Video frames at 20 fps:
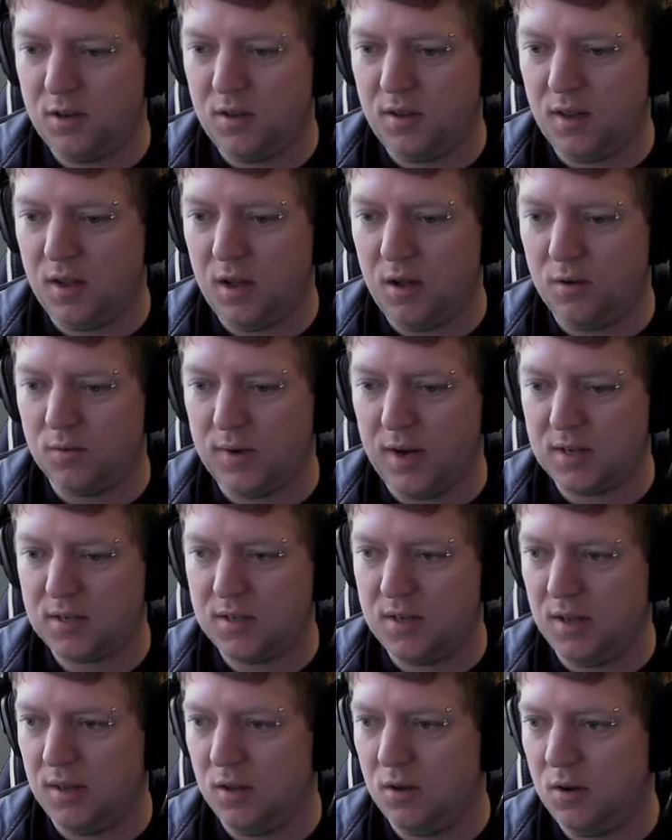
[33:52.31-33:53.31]
the old
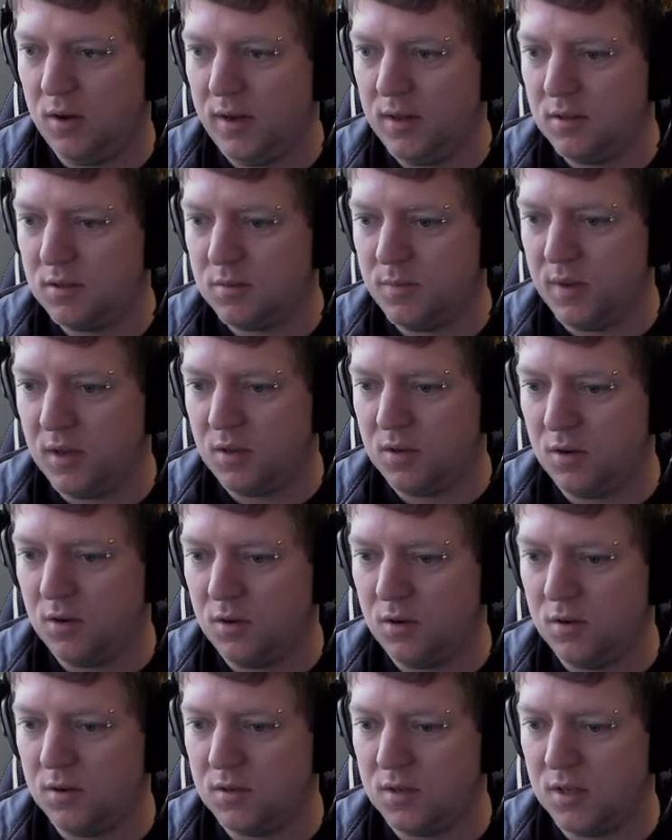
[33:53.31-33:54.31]
rusty lines
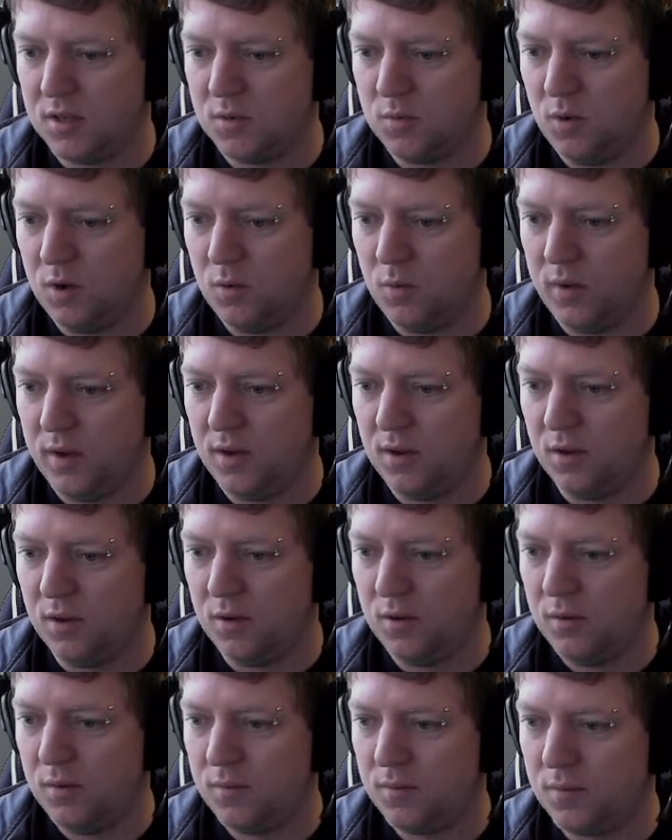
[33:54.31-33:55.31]
because that's what we
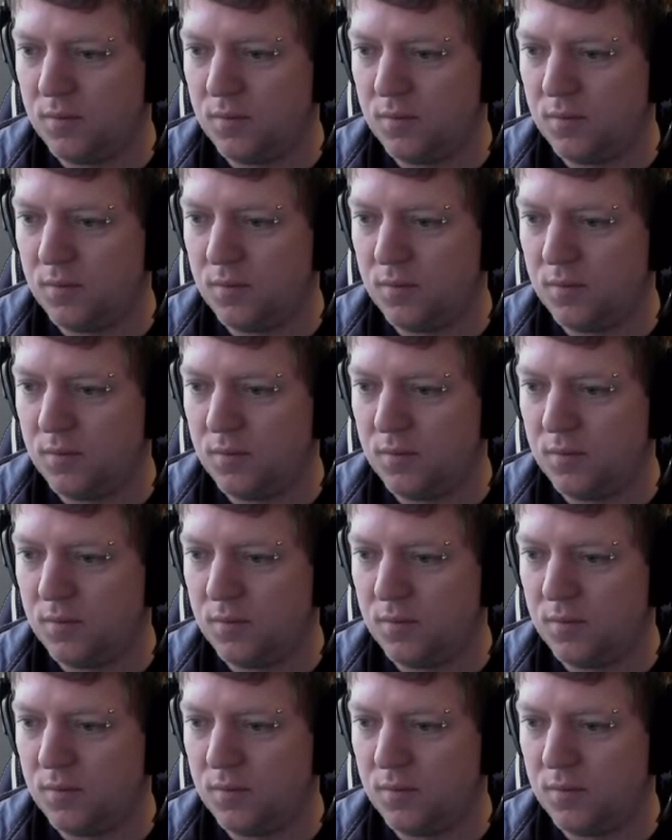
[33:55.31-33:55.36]
do.